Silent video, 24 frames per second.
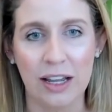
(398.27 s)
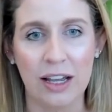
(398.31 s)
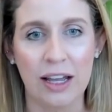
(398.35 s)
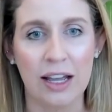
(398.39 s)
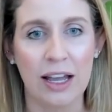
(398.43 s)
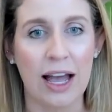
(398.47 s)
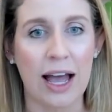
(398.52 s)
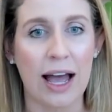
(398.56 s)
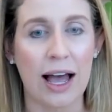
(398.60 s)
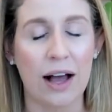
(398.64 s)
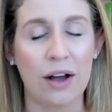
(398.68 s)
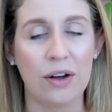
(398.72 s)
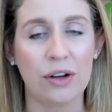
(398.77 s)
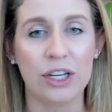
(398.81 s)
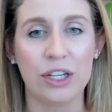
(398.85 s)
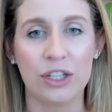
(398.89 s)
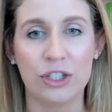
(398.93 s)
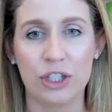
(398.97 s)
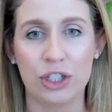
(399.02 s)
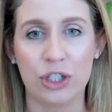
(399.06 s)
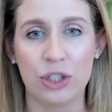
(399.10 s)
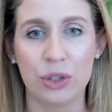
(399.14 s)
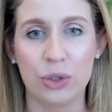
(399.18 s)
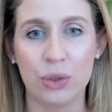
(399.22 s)
How
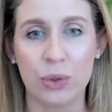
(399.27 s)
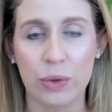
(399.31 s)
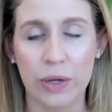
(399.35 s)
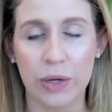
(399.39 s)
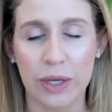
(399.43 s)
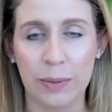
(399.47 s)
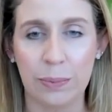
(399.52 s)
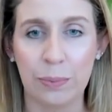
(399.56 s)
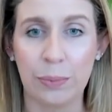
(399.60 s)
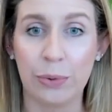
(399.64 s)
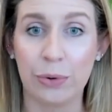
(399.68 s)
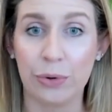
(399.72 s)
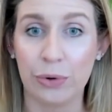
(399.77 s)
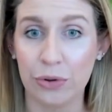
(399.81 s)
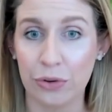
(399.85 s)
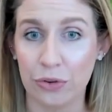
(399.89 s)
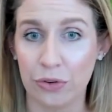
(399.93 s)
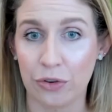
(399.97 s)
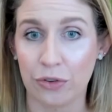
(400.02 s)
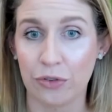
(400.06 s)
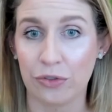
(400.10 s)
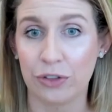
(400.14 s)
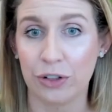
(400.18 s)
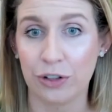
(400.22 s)
could you
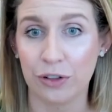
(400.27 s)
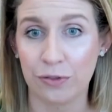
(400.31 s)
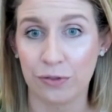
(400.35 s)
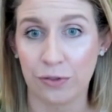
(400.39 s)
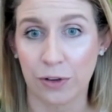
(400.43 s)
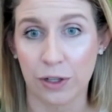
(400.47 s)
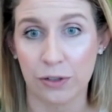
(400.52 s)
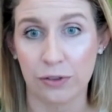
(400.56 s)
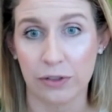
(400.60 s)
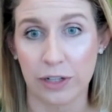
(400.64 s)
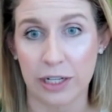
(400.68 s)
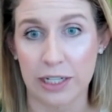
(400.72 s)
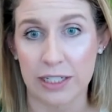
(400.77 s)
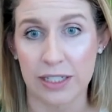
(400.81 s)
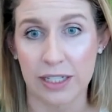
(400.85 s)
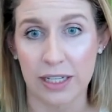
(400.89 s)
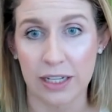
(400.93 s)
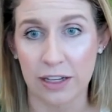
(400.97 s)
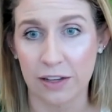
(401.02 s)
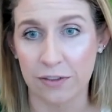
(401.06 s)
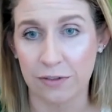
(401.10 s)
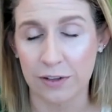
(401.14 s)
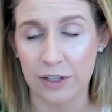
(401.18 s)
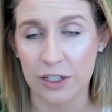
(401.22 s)
improve your
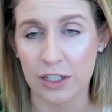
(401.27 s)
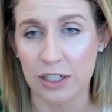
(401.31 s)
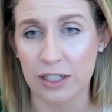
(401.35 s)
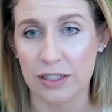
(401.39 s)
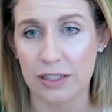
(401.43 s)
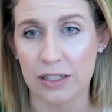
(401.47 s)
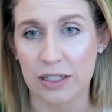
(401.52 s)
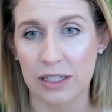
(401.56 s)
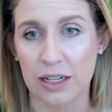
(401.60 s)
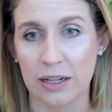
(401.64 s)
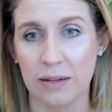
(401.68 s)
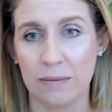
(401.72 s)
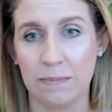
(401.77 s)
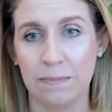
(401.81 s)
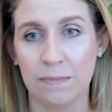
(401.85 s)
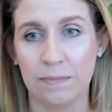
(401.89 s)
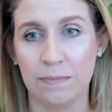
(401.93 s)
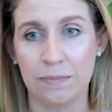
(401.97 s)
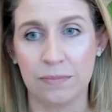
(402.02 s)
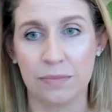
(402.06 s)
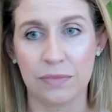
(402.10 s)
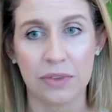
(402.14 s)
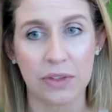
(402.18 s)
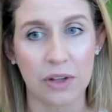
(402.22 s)
fundraising efficiency?
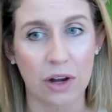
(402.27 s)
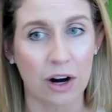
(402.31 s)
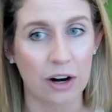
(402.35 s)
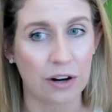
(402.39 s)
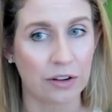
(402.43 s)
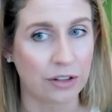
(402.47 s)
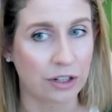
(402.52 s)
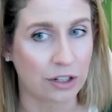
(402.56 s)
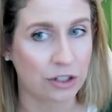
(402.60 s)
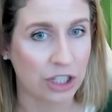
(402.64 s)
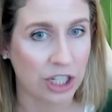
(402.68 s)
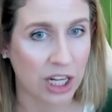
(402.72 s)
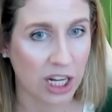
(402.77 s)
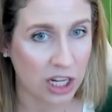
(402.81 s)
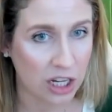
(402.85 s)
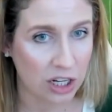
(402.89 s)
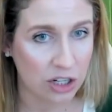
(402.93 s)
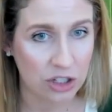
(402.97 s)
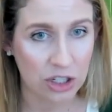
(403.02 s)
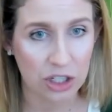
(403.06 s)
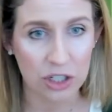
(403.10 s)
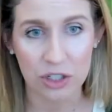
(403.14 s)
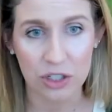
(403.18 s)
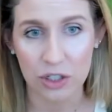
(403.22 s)
Are there
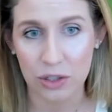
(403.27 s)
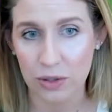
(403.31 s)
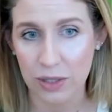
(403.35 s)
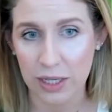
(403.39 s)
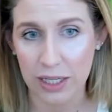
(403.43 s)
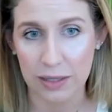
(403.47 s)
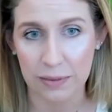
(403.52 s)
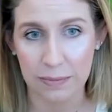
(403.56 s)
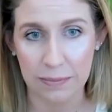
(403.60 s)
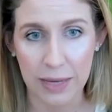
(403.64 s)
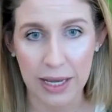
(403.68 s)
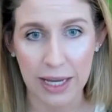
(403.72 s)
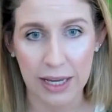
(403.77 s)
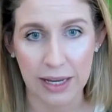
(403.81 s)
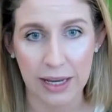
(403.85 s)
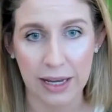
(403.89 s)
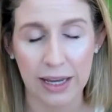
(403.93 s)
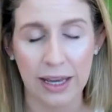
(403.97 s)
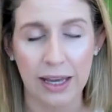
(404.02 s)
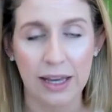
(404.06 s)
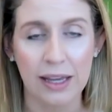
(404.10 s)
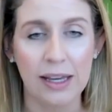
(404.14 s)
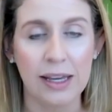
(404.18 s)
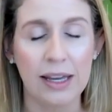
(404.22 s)
changes you can
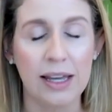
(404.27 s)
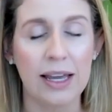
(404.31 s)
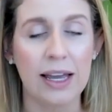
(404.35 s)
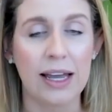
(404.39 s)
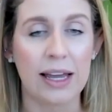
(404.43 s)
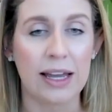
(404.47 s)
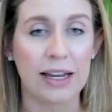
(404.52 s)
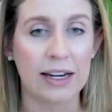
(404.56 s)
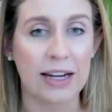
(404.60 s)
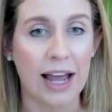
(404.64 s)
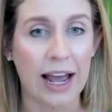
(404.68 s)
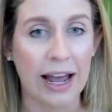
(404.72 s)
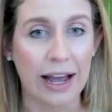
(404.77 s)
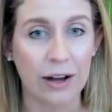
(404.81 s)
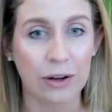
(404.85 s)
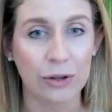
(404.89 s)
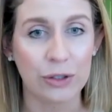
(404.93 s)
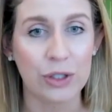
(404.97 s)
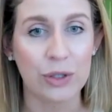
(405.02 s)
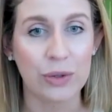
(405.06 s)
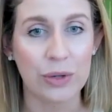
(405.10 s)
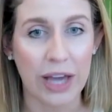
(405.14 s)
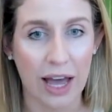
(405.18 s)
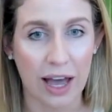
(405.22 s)
make in how
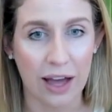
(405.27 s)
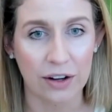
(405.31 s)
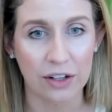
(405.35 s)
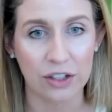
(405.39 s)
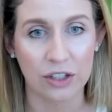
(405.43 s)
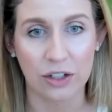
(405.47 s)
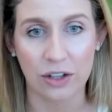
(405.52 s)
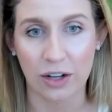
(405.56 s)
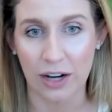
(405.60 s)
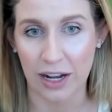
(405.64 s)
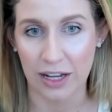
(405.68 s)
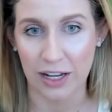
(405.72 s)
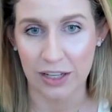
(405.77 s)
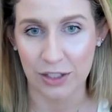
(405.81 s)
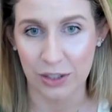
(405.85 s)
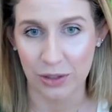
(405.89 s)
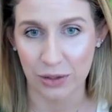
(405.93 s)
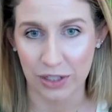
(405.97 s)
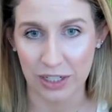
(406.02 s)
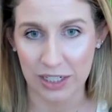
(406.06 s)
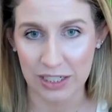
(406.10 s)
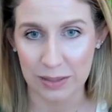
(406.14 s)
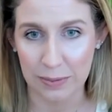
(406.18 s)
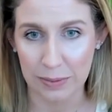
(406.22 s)
you categorize
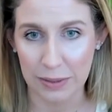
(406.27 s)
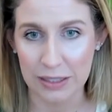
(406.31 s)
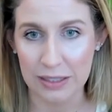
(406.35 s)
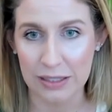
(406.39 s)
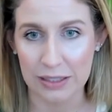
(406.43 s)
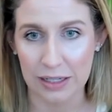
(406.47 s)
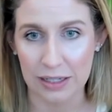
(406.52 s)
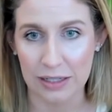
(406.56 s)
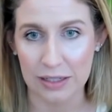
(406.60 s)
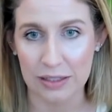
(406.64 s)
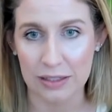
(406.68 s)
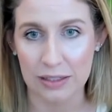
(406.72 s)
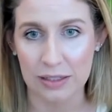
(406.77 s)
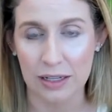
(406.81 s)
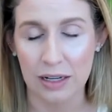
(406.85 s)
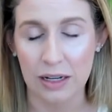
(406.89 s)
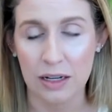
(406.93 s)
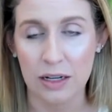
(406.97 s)
your expenses?